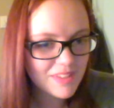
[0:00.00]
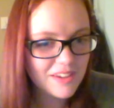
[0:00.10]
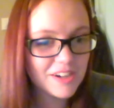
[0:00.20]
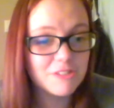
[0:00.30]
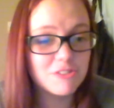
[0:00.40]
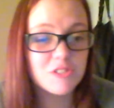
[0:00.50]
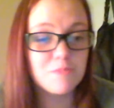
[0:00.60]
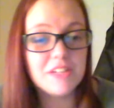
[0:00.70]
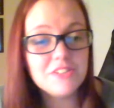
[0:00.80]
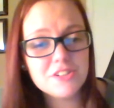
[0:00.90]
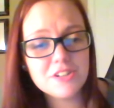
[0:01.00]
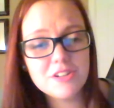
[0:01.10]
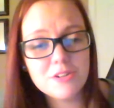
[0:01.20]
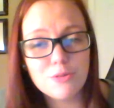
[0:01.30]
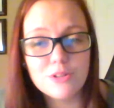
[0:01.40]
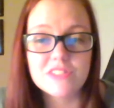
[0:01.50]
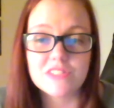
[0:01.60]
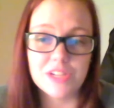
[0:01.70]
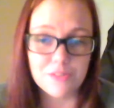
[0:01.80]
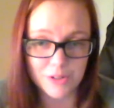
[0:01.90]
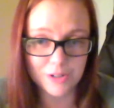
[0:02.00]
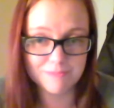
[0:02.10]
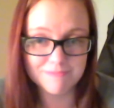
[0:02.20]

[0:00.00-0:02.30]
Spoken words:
Are you a spender or a saver?